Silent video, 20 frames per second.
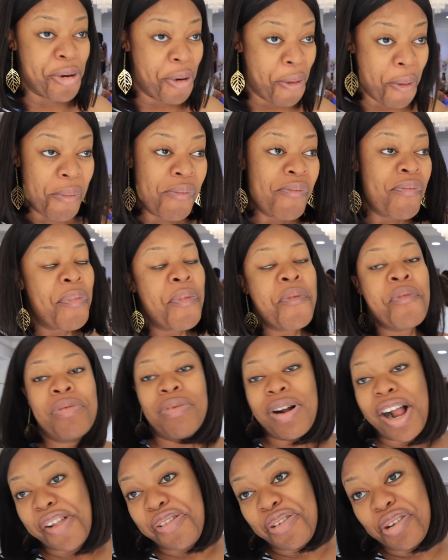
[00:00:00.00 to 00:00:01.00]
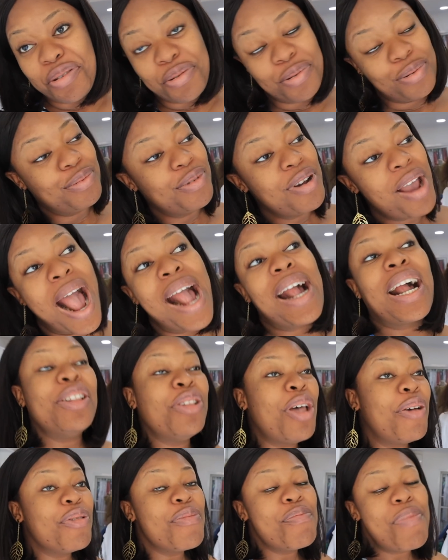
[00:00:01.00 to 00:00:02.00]
or I don't know. I
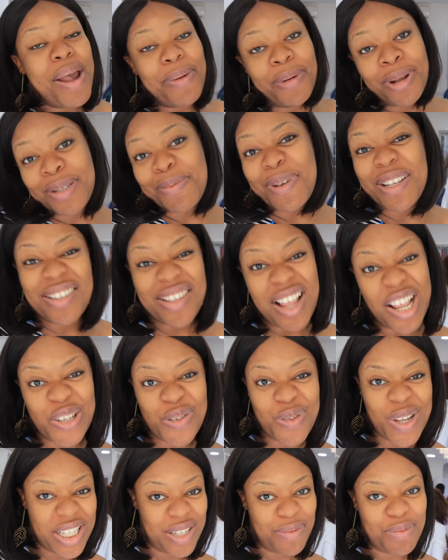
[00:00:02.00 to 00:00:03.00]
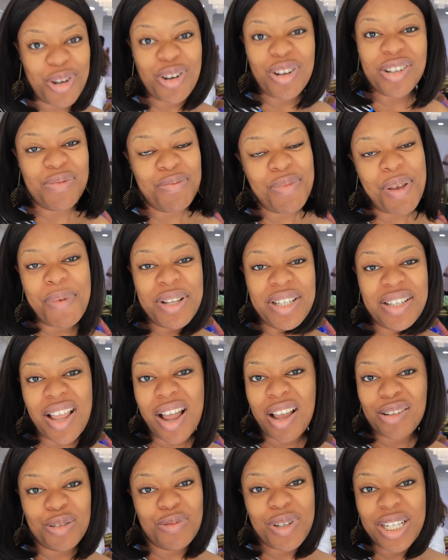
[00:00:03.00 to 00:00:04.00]
cannot even buy it because my sister's wedding. Because me and my
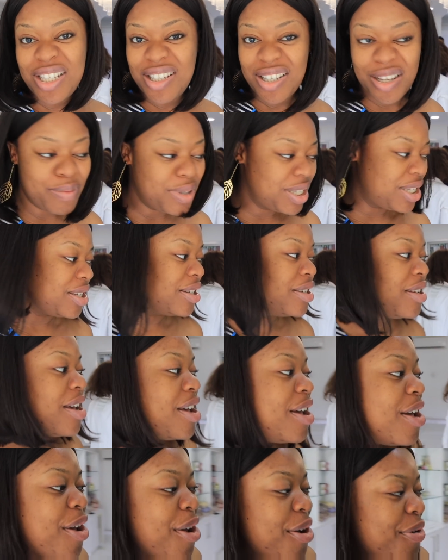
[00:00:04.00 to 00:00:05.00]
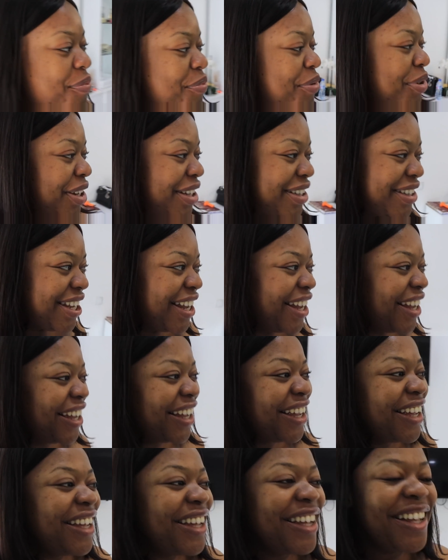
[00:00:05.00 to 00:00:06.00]
sister cannot wear the same thing. But
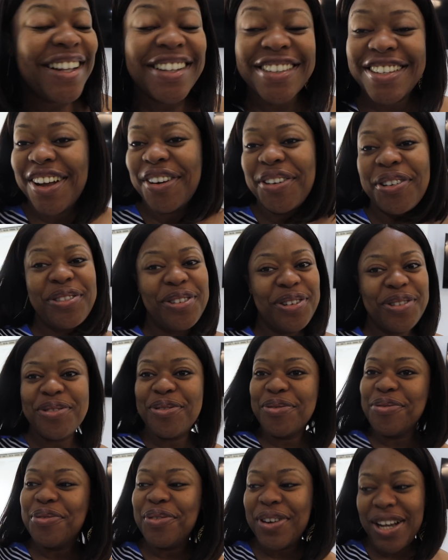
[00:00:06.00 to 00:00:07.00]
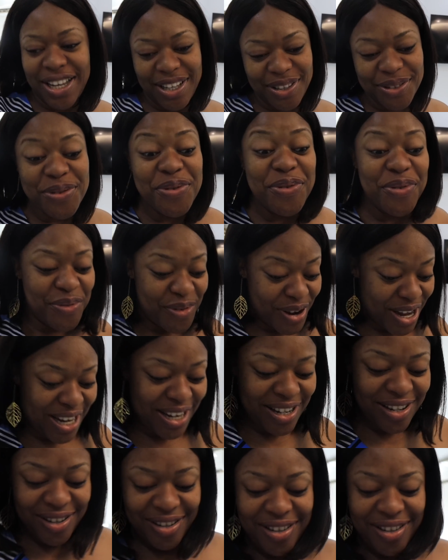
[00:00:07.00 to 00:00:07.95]
they're all just too fine. Too fine.